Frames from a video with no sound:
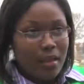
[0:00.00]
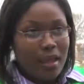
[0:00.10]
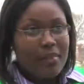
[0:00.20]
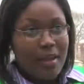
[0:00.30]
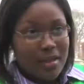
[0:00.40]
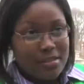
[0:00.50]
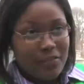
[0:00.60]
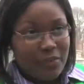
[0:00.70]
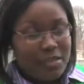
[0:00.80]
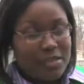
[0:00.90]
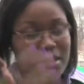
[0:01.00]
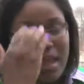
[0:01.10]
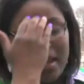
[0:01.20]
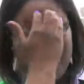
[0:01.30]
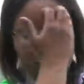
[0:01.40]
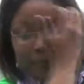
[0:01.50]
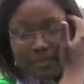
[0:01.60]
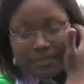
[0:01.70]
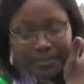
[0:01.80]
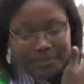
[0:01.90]
can make a difference. And
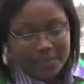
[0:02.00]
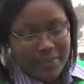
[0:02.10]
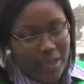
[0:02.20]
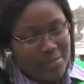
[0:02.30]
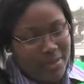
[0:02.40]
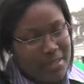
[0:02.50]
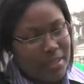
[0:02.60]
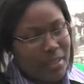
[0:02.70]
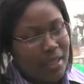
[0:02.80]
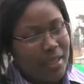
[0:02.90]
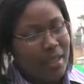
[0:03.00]
um, that was basically it.